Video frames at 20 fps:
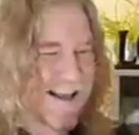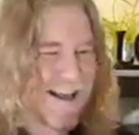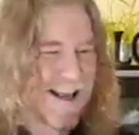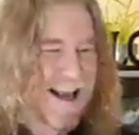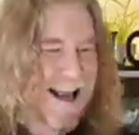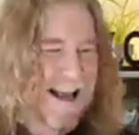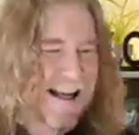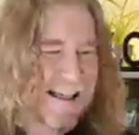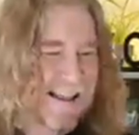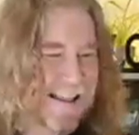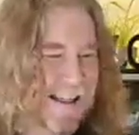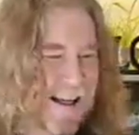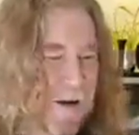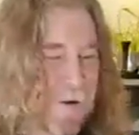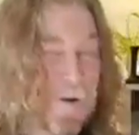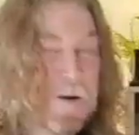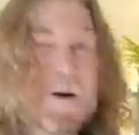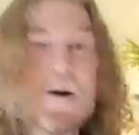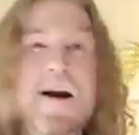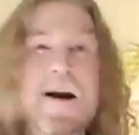So
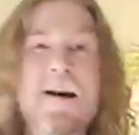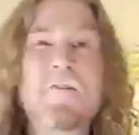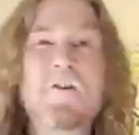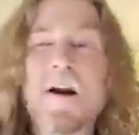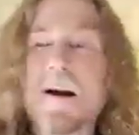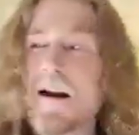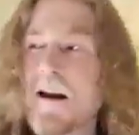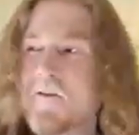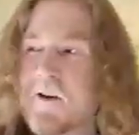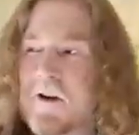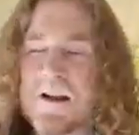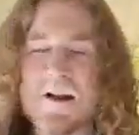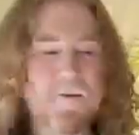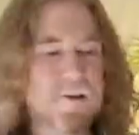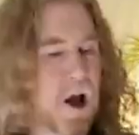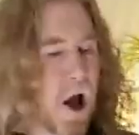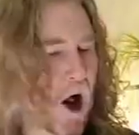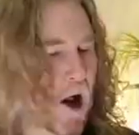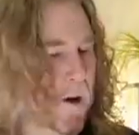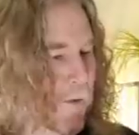no, I never lived
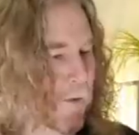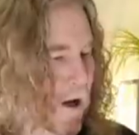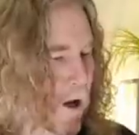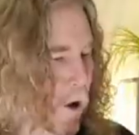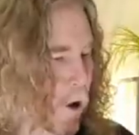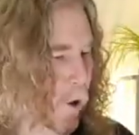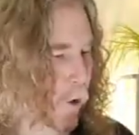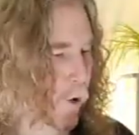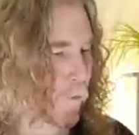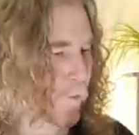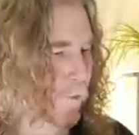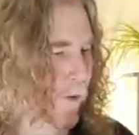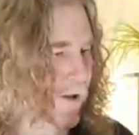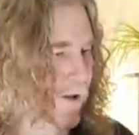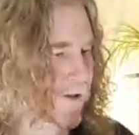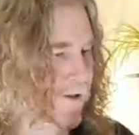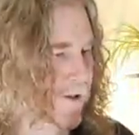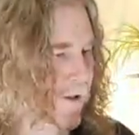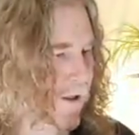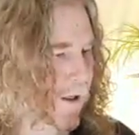on my own, but
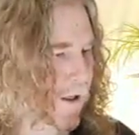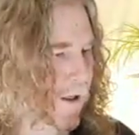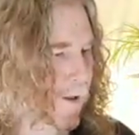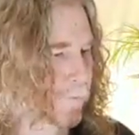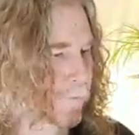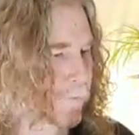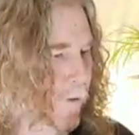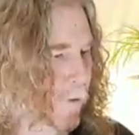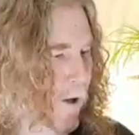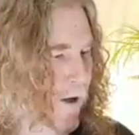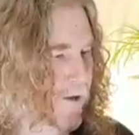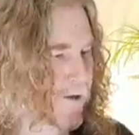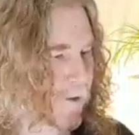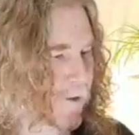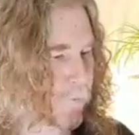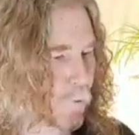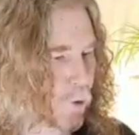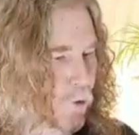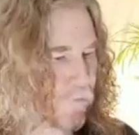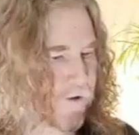I did
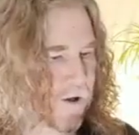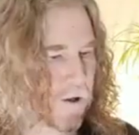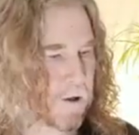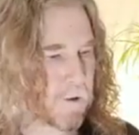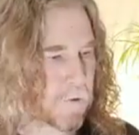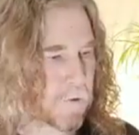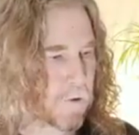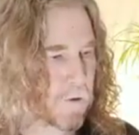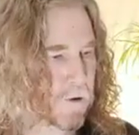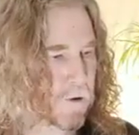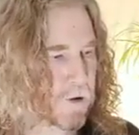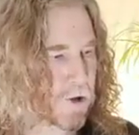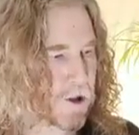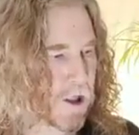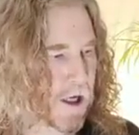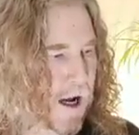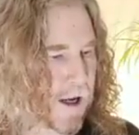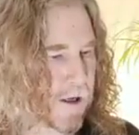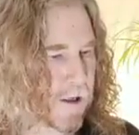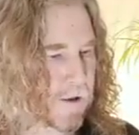move in. She
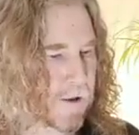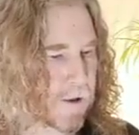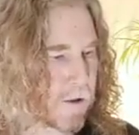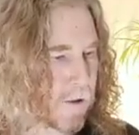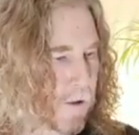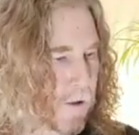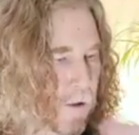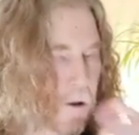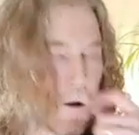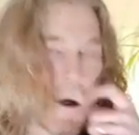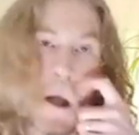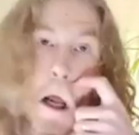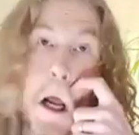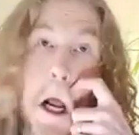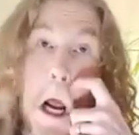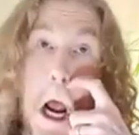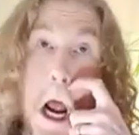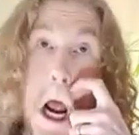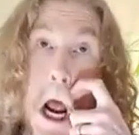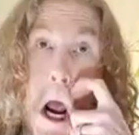had a
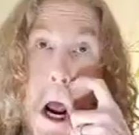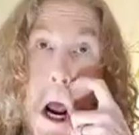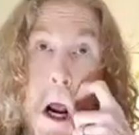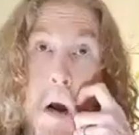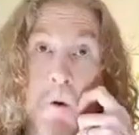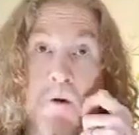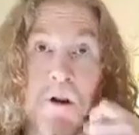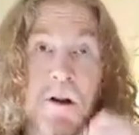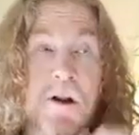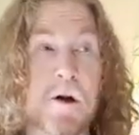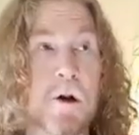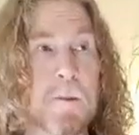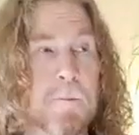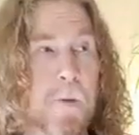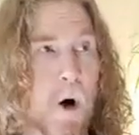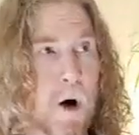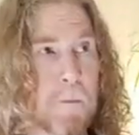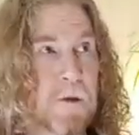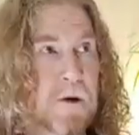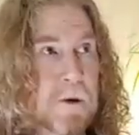little
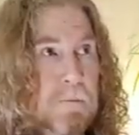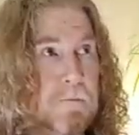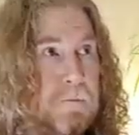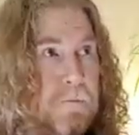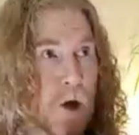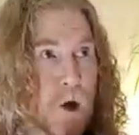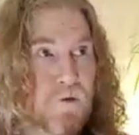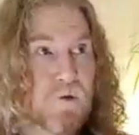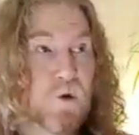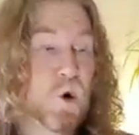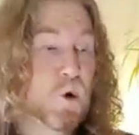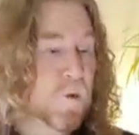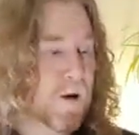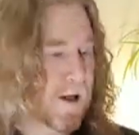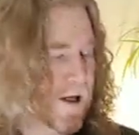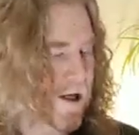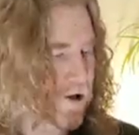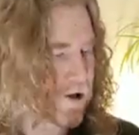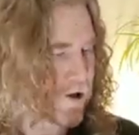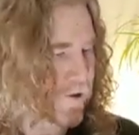apartment, a room and a
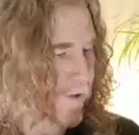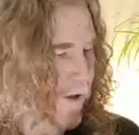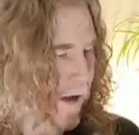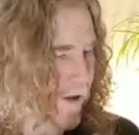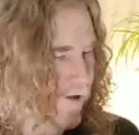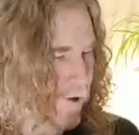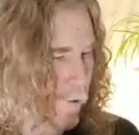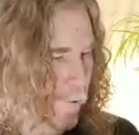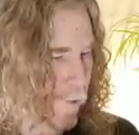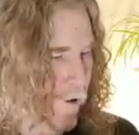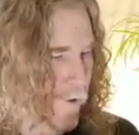kitchen, as it were,